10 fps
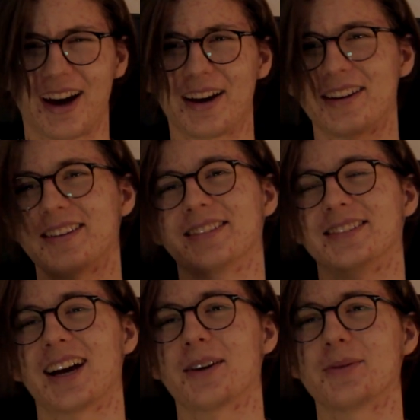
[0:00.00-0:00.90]

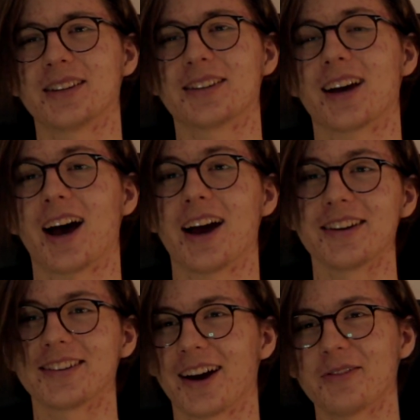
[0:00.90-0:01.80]
I mean
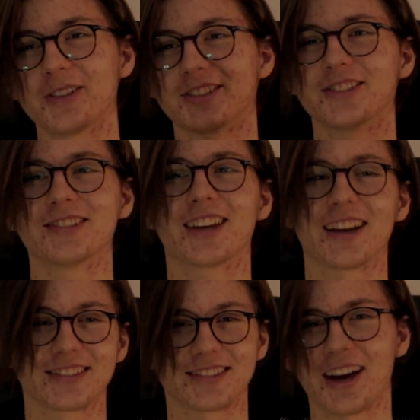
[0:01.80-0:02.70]
I want you
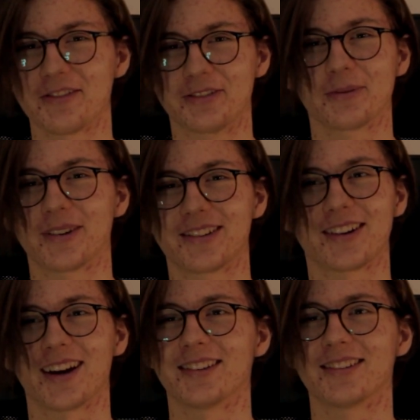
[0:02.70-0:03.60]
guys to have full body
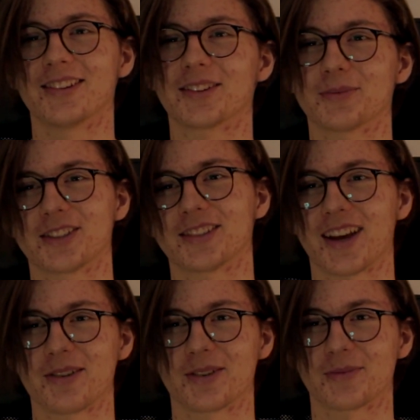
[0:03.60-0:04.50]
tracking too, as much as
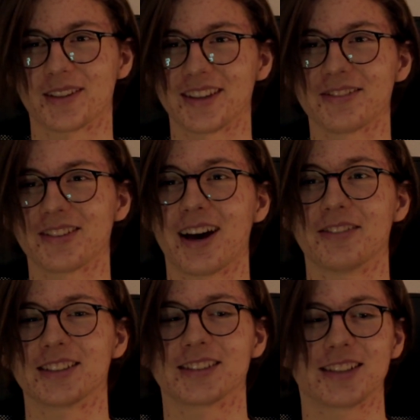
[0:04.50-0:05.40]
I want myself to
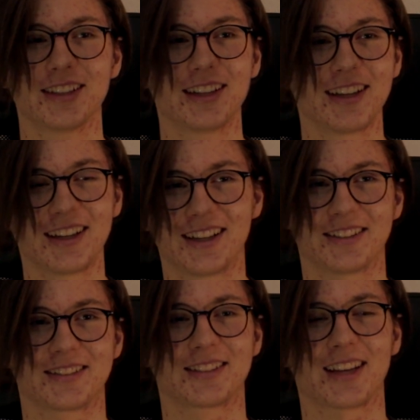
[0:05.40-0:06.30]
have it, so
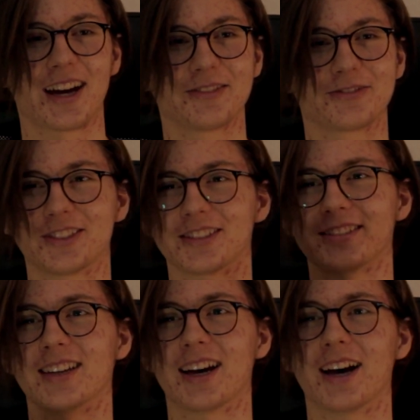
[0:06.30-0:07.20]
it's kind of
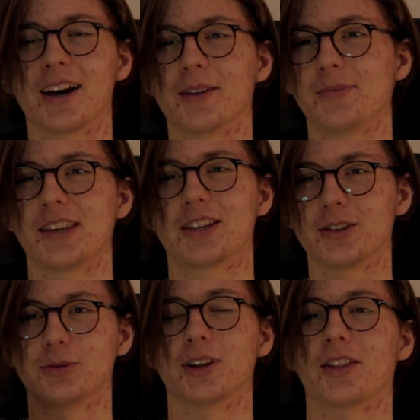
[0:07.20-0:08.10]
just a
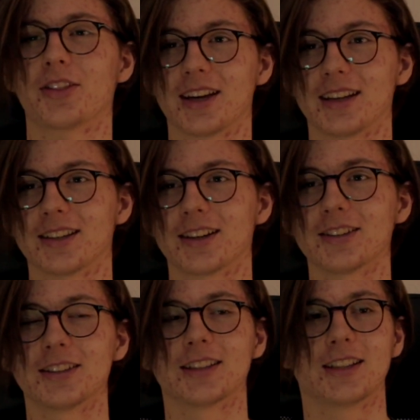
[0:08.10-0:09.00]
goodwill thing, you know.
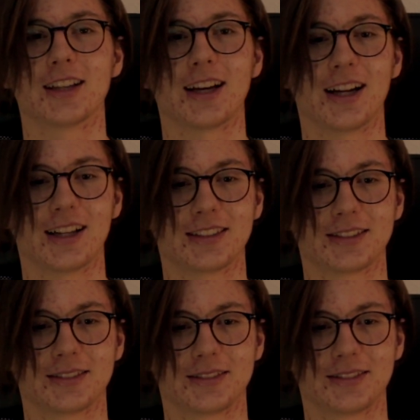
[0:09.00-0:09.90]
And